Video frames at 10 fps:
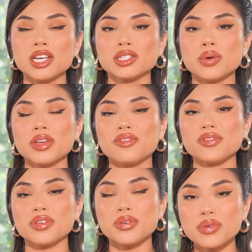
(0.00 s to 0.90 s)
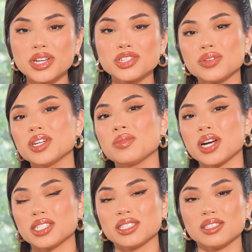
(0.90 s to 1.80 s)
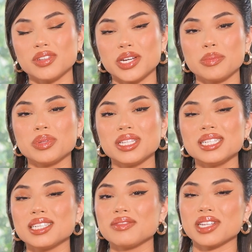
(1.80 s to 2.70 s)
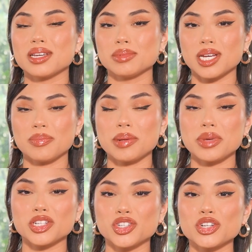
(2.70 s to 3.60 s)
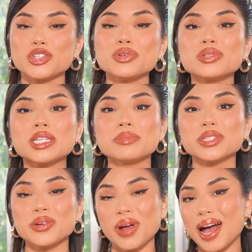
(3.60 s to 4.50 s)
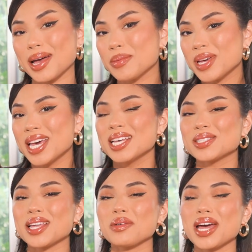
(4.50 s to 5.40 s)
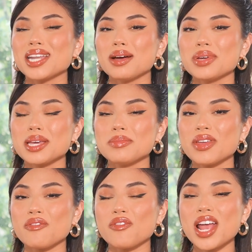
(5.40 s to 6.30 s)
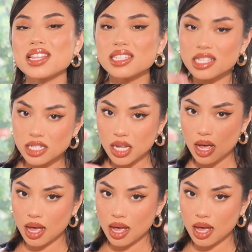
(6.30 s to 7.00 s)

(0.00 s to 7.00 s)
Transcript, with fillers: So if you enjoyed watching this video, please give it a thumbs up and make sure to subscribe, so that way I know we can be friends.